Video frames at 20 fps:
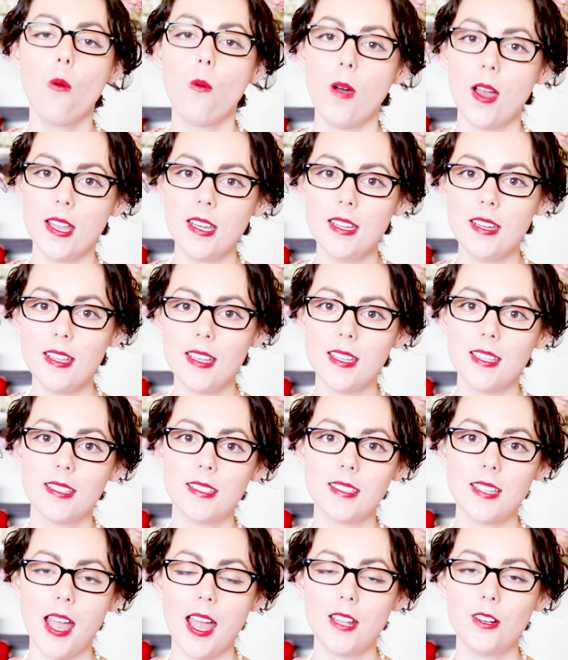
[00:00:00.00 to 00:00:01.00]
1
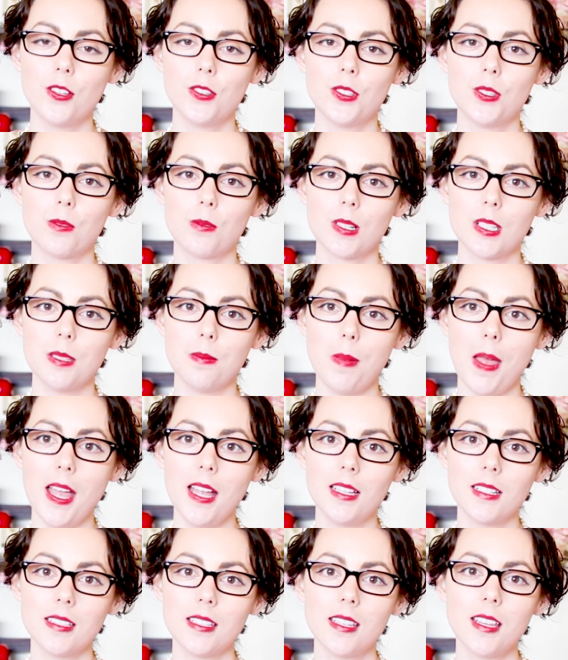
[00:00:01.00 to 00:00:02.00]
is titles and
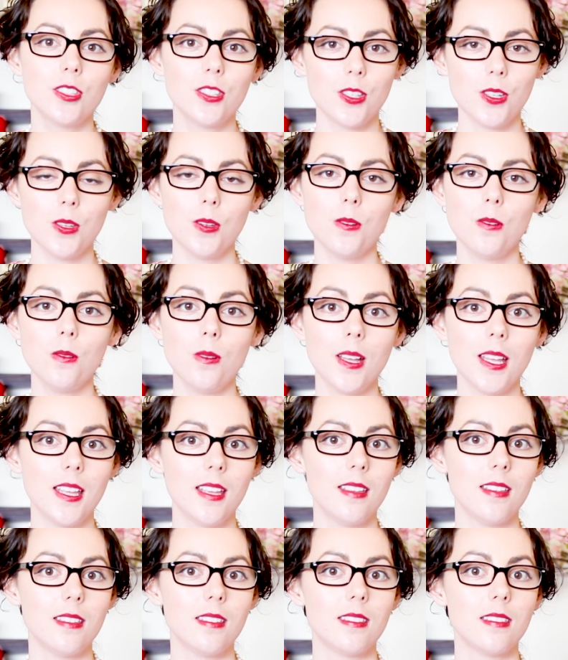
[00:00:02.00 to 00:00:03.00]
respect. 2
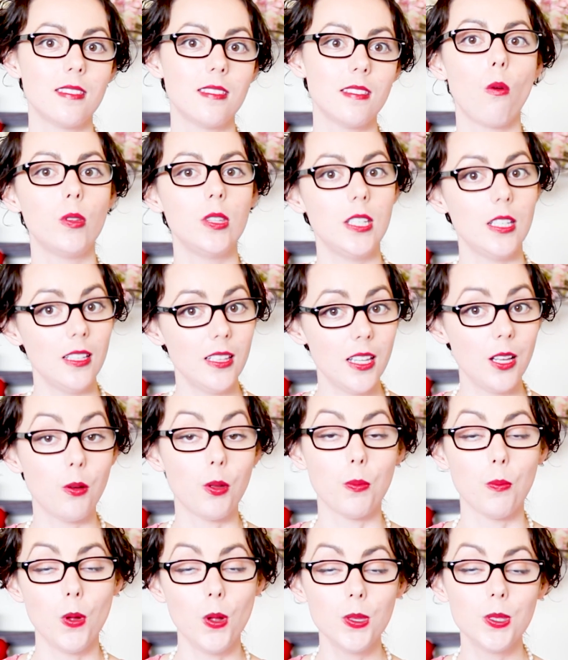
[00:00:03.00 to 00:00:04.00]
is dealing
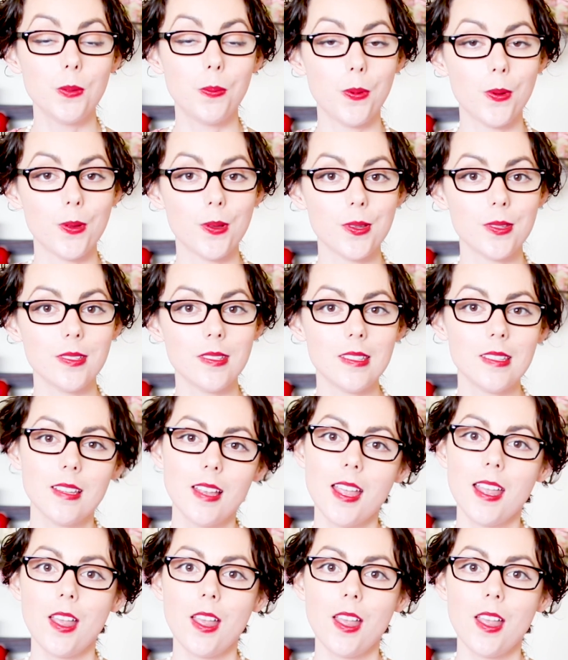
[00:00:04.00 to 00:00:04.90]
with multiples.